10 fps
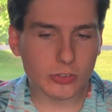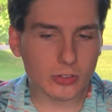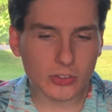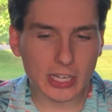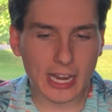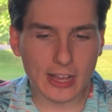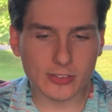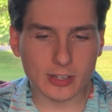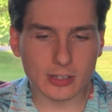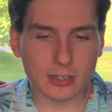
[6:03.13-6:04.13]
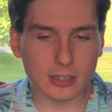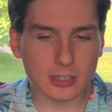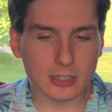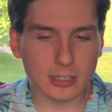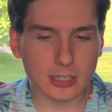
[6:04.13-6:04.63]
looks like it has
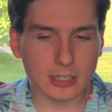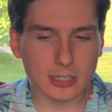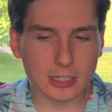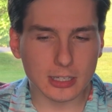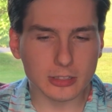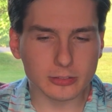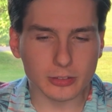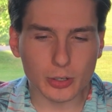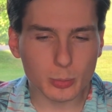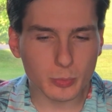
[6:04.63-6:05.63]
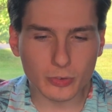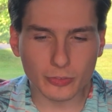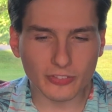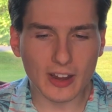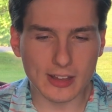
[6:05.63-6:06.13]
Gloom's
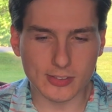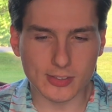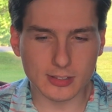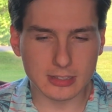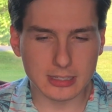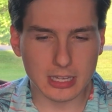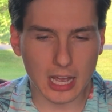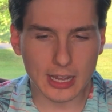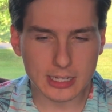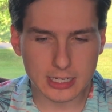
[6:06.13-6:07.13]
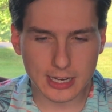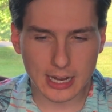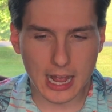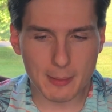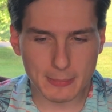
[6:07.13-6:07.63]
face cut,
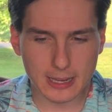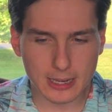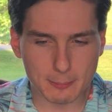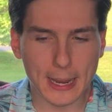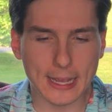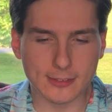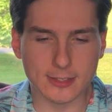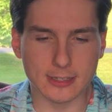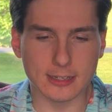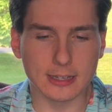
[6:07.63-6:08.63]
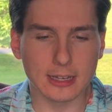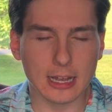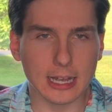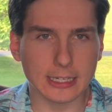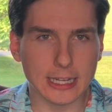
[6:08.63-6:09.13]
copy, and pasted
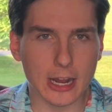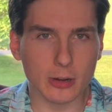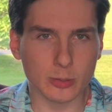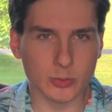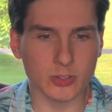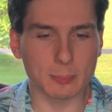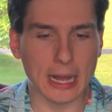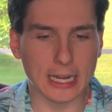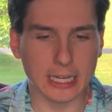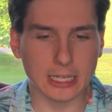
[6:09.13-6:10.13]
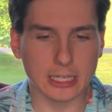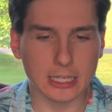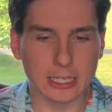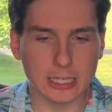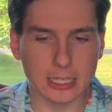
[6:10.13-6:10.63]
onto Gyarados' body.
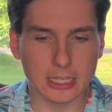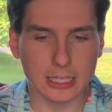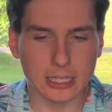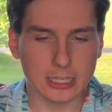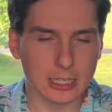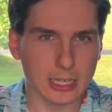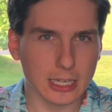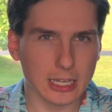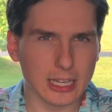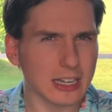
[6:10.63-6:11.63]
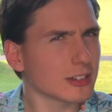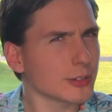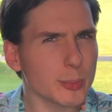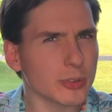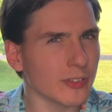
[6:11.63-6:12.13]
And
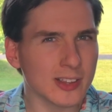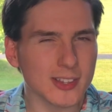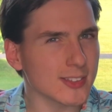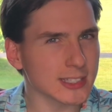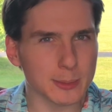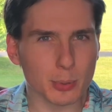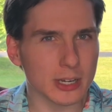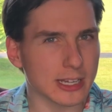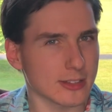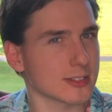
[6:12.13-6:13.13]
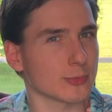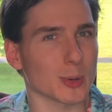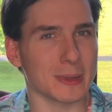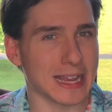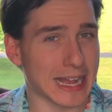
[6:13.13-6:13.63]
Gloom's face isn't the prettiest if we're
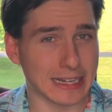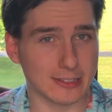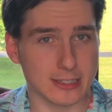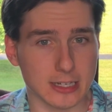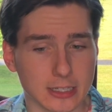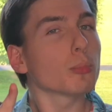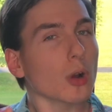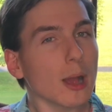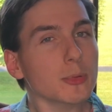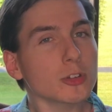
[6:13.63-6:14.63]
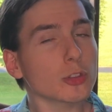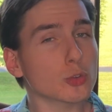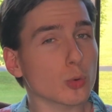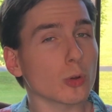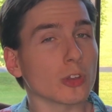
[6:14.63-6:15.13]
being honest here. Props to the
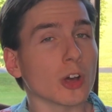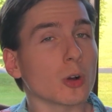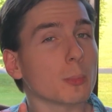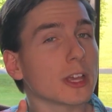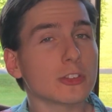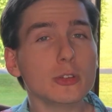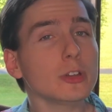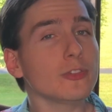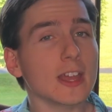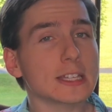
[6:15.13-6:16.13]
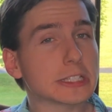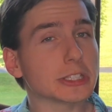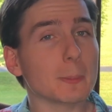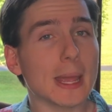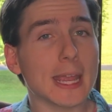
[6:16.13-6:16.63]
drool though, because you could fake it till
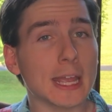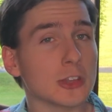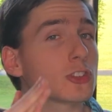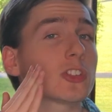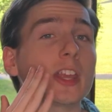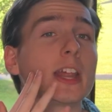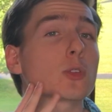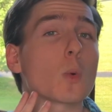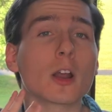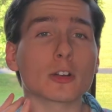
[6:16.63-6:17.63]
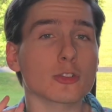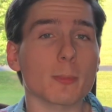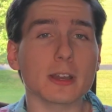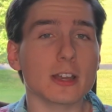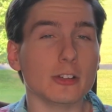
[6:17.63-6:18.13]
you make it and just say that's water
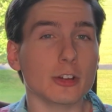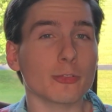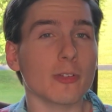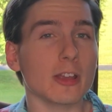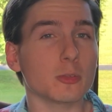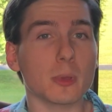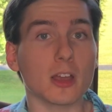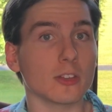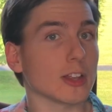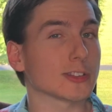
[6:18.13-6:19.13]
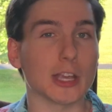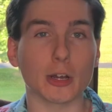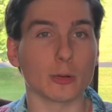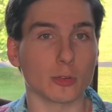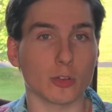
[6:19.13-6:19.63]
dripping down your face because that's
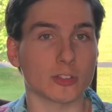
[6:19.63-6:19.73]
Gyarados'